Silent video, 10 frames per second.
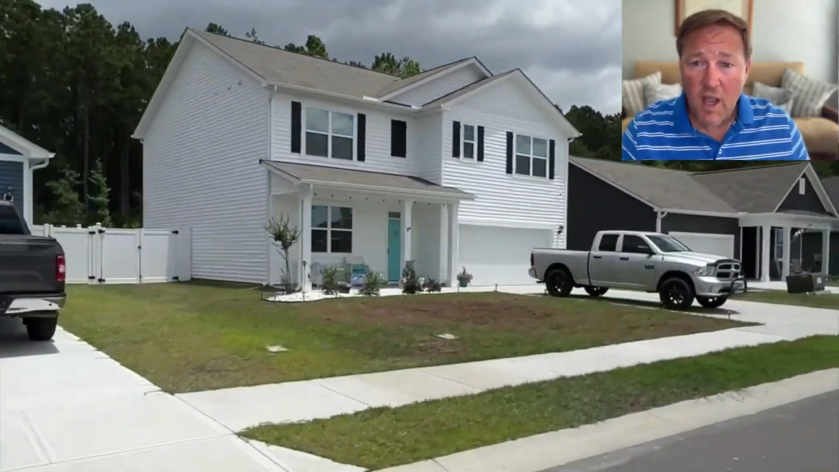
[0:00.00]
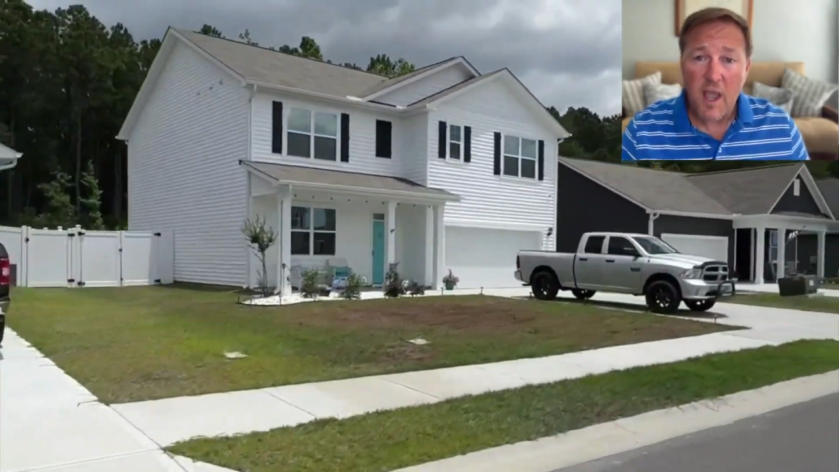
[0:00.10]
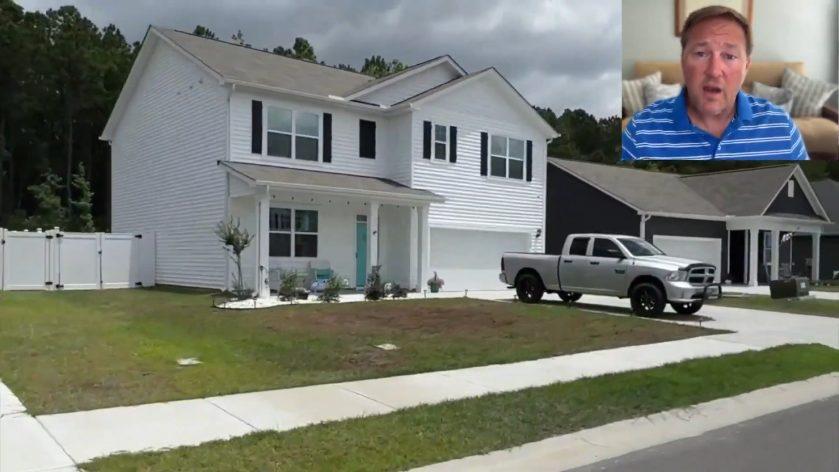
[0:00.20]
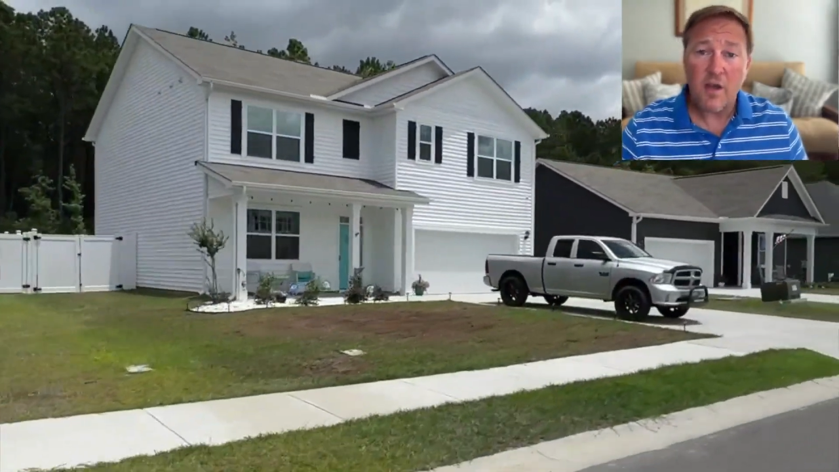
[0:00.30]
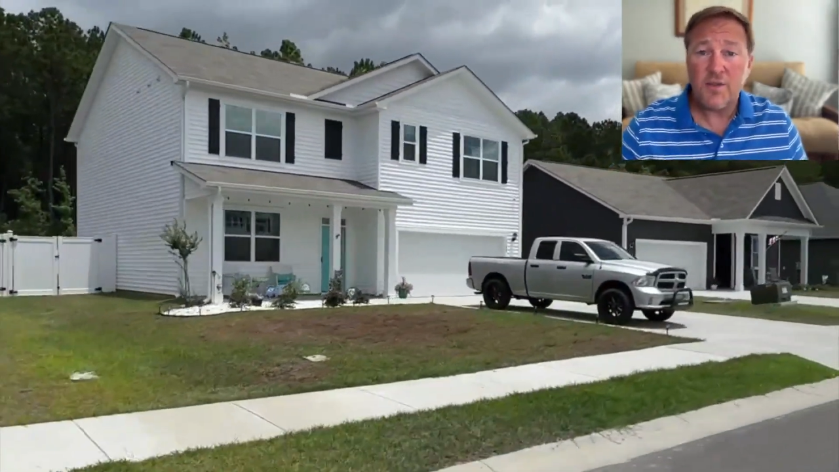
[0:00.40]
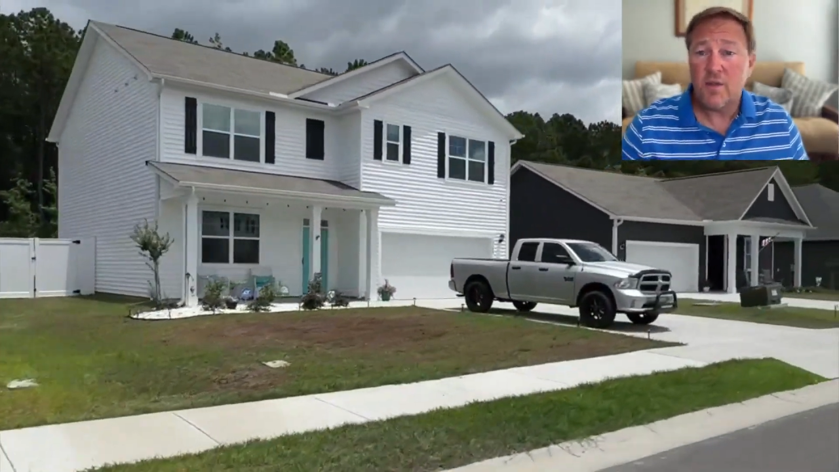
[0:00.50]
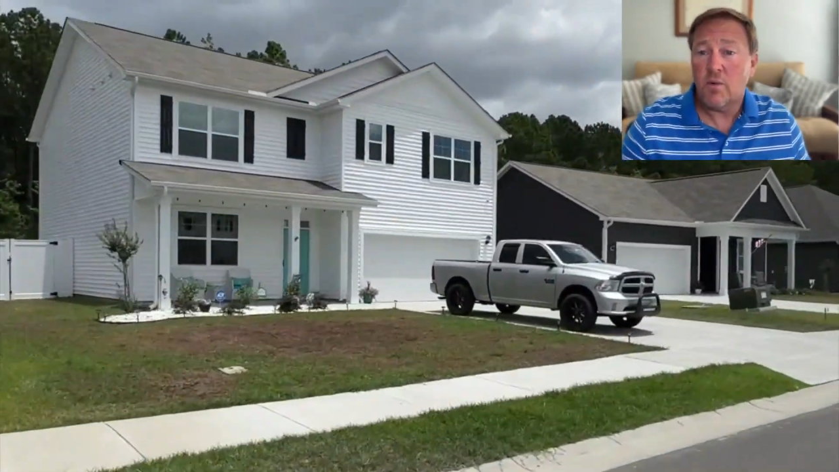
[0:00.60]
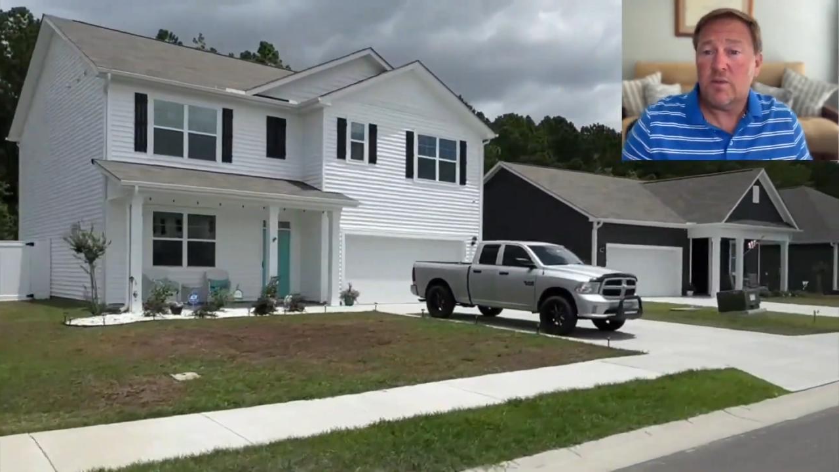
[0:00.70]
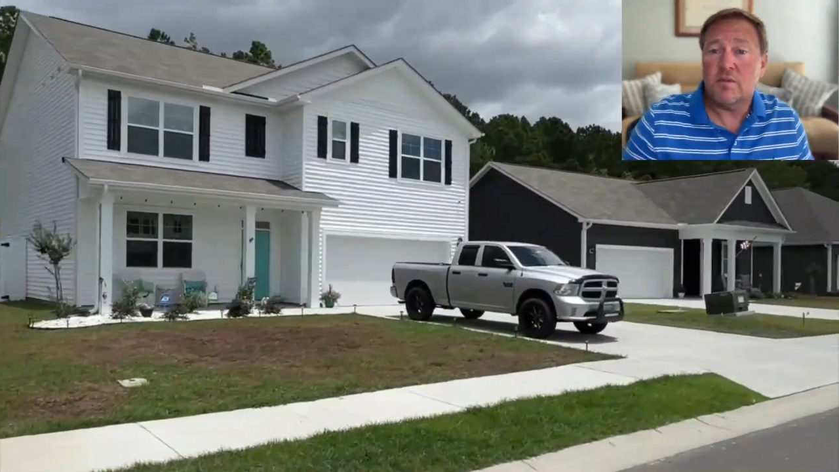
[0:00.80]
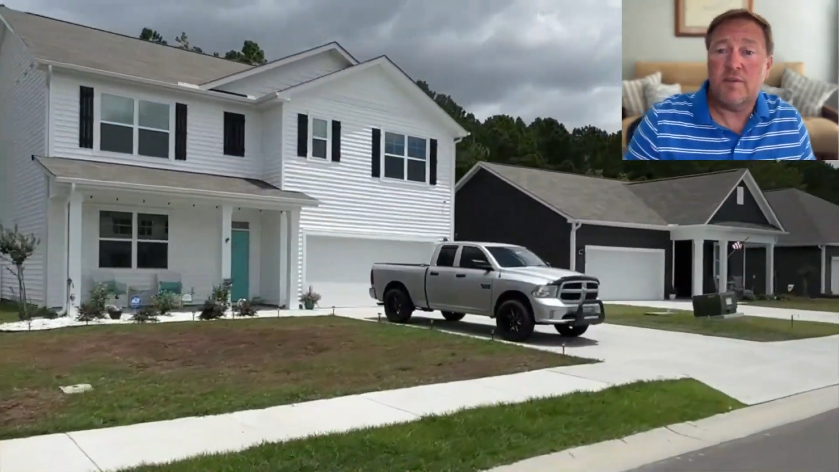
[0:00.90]
and also
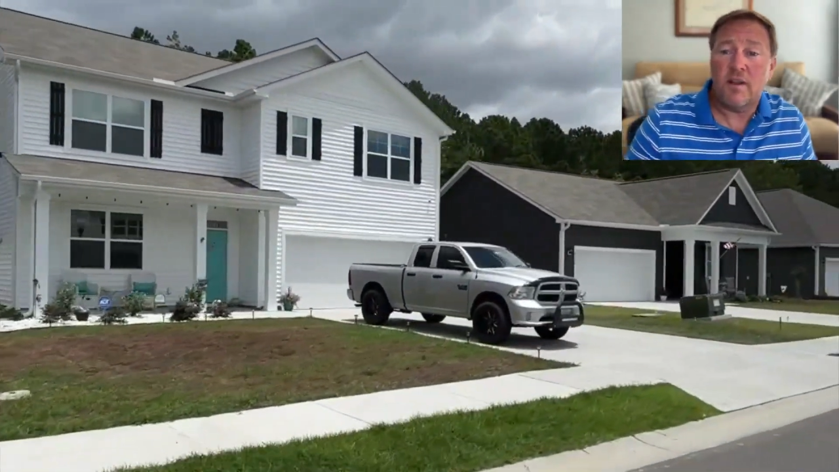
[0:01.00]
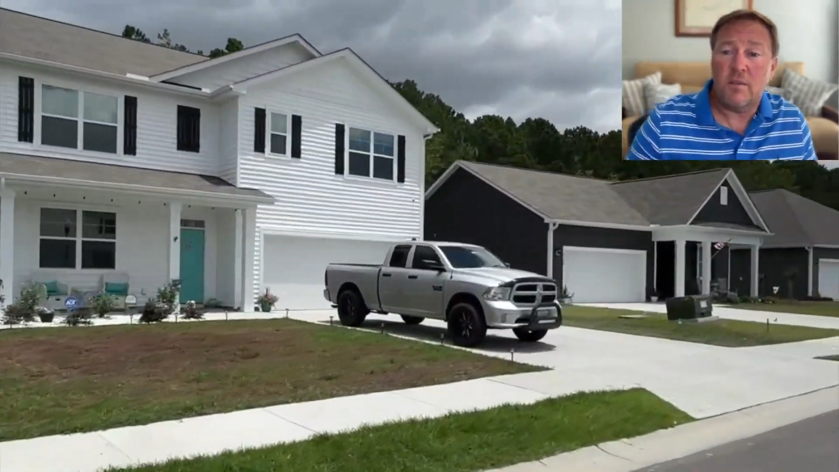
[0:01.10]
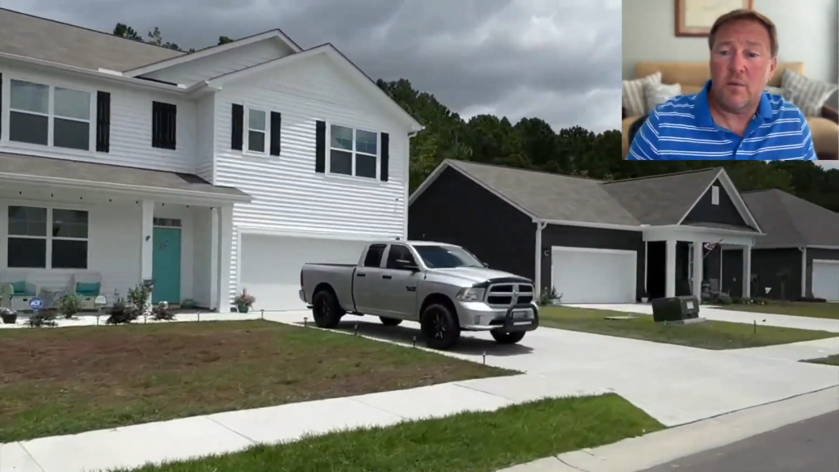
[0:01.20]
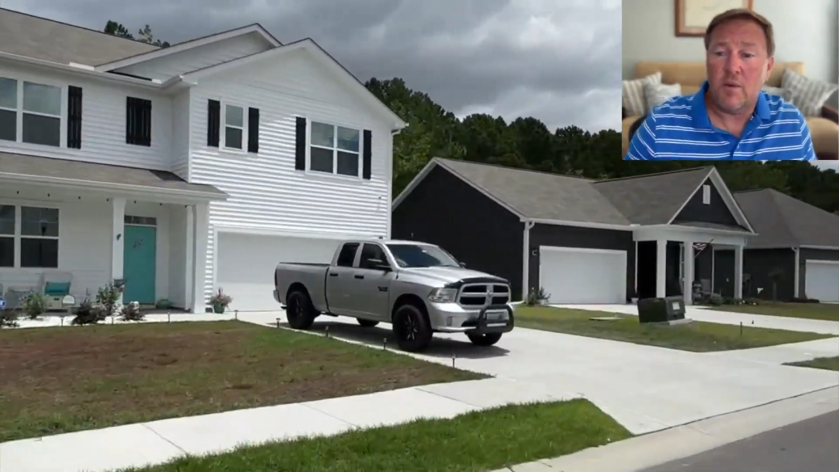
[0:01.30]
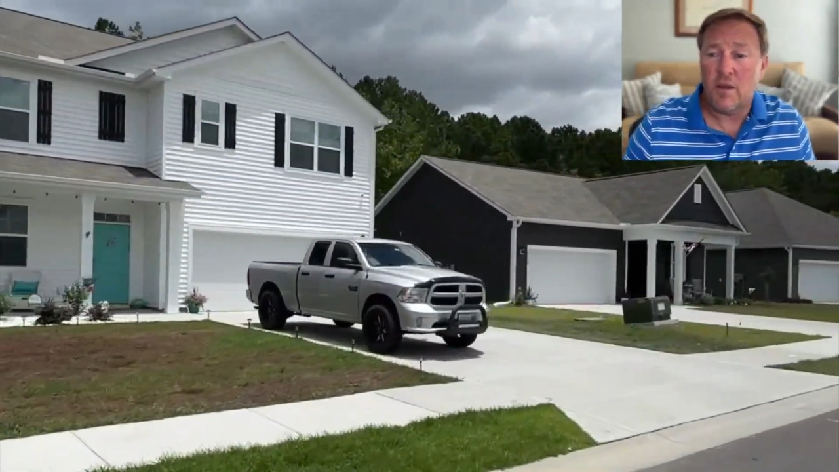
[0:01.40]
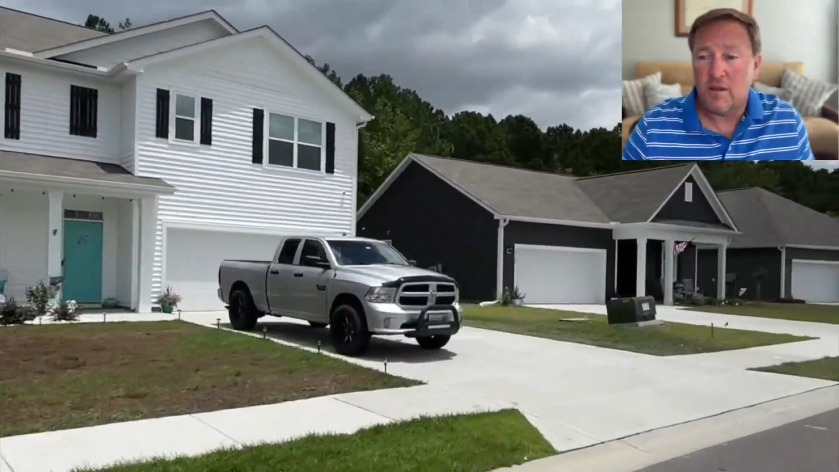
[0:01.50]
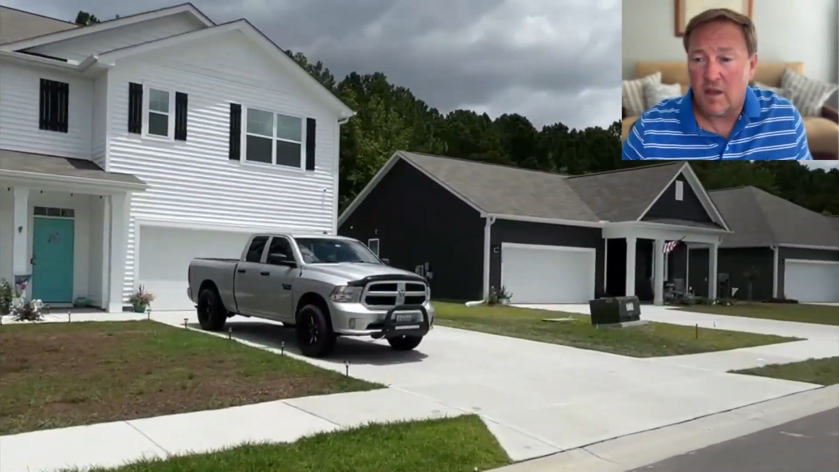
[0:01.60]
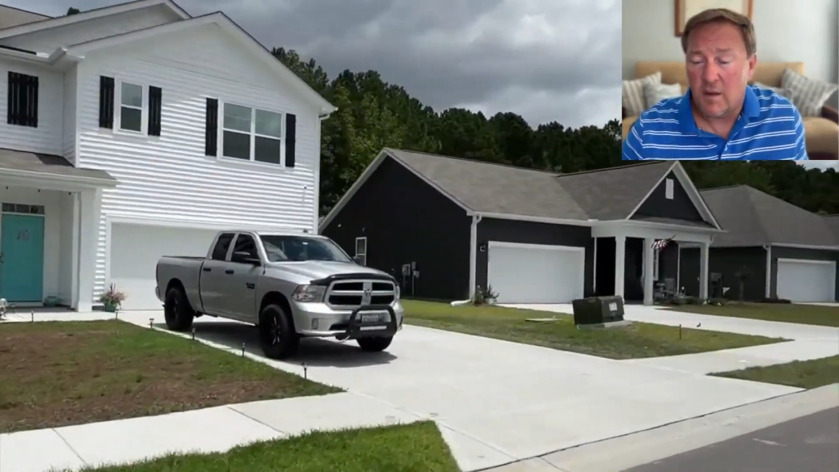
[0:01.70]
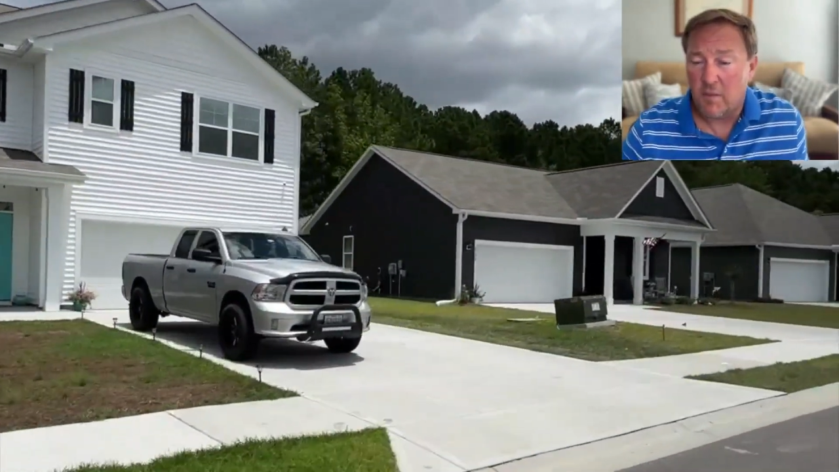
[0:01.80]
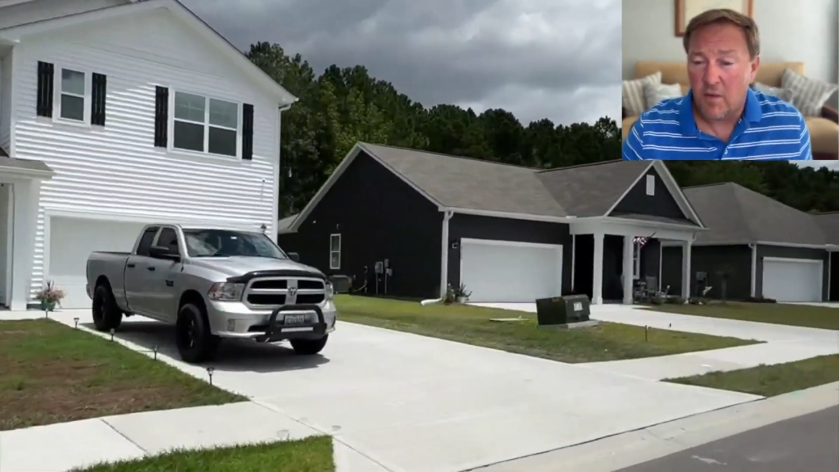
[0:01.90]
what's available in the
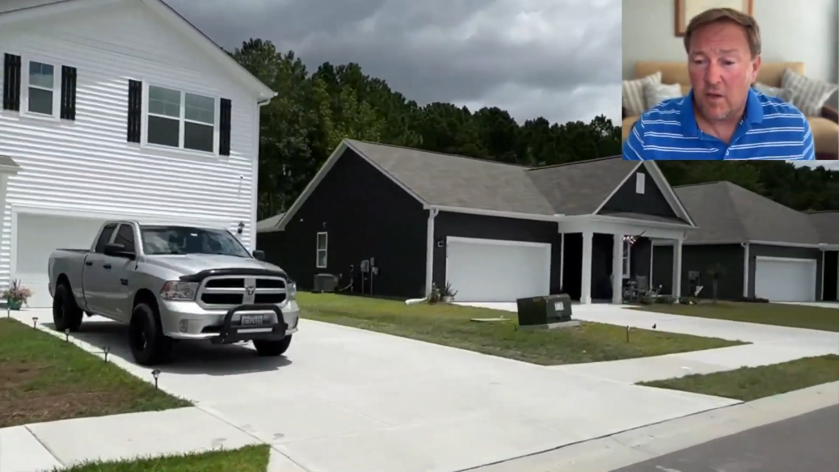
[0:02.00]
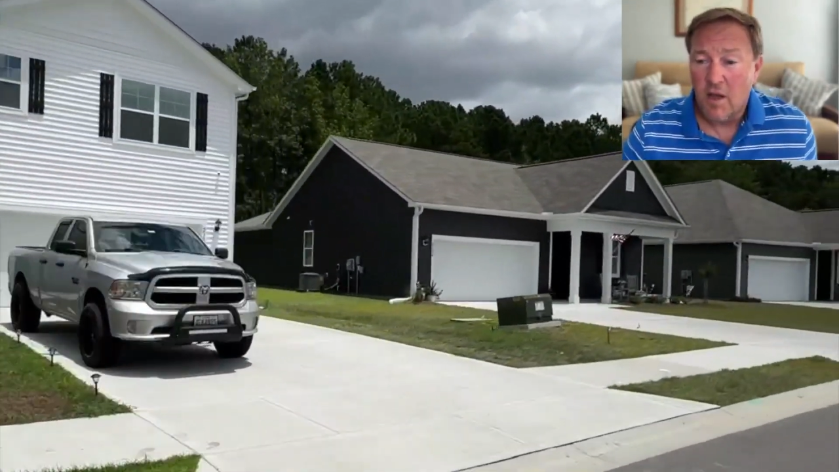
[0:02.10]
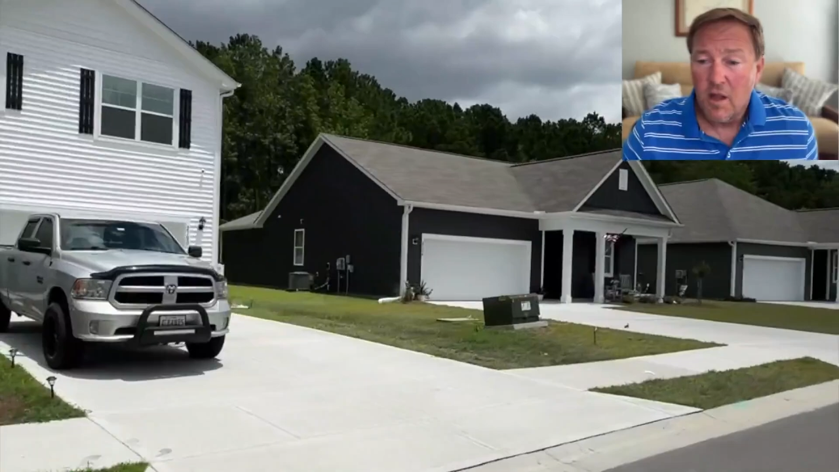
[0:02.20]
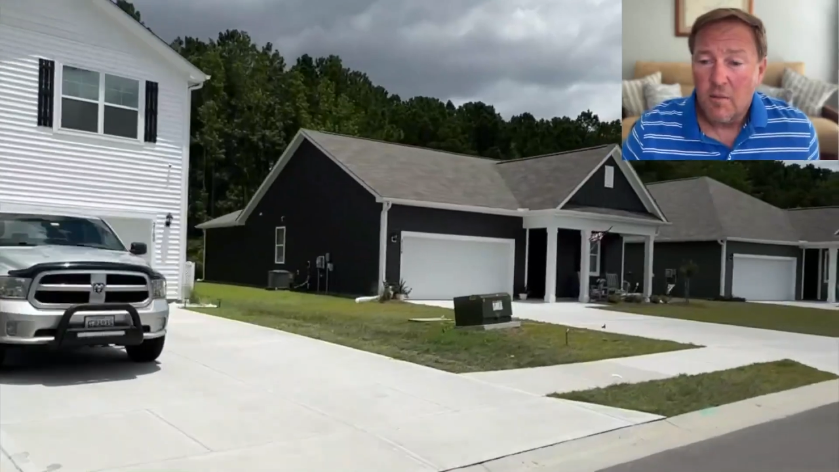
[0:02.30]
neighborhood.